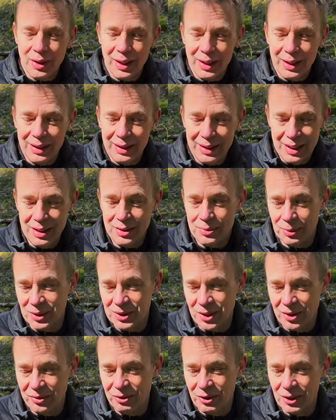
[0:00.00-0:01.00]
This was
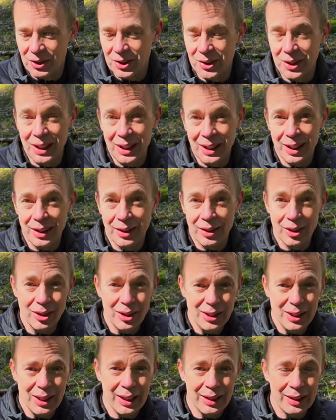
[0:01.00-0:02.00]
the first thing I
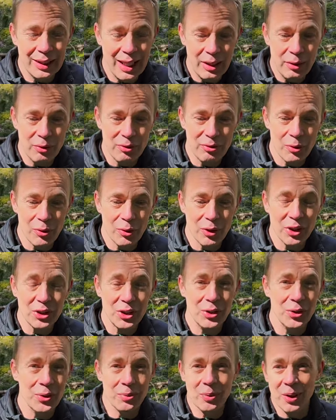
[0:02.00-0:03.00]
got. And then of course
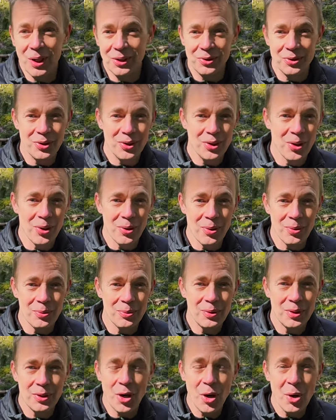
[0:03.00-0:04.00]
you want to go
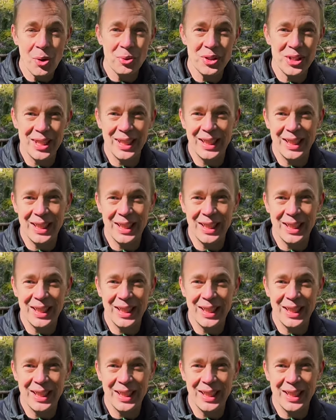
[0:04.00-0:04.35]
cozy